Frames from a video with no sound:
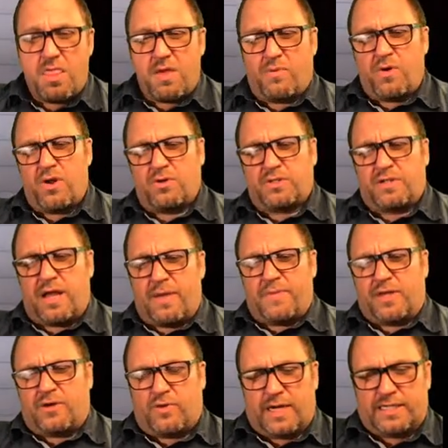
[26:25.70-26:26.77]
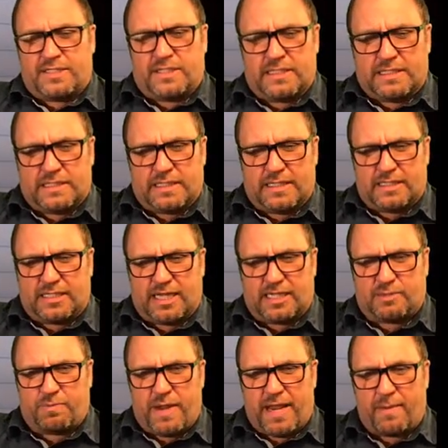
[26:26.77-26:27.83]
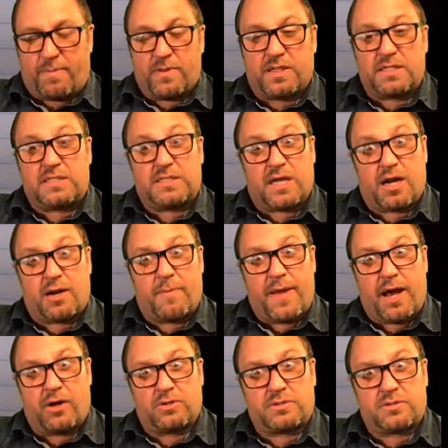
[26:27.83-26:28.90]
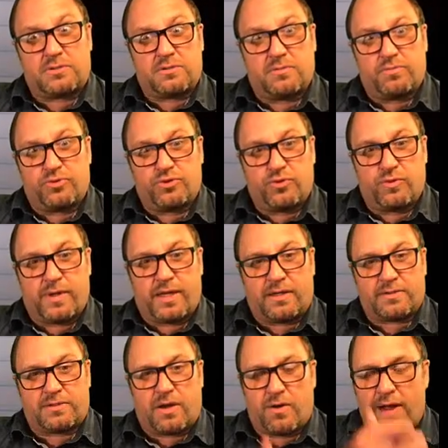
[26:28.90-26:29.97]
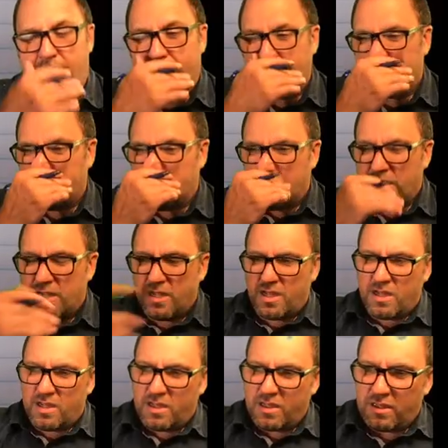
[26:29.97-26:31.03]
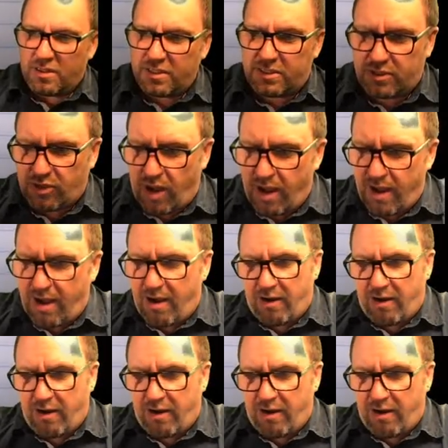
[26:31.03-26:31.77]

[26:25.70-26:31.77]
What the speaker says: were no zombie questions in the test bank, but let's talk about blue whales. All right, let's draw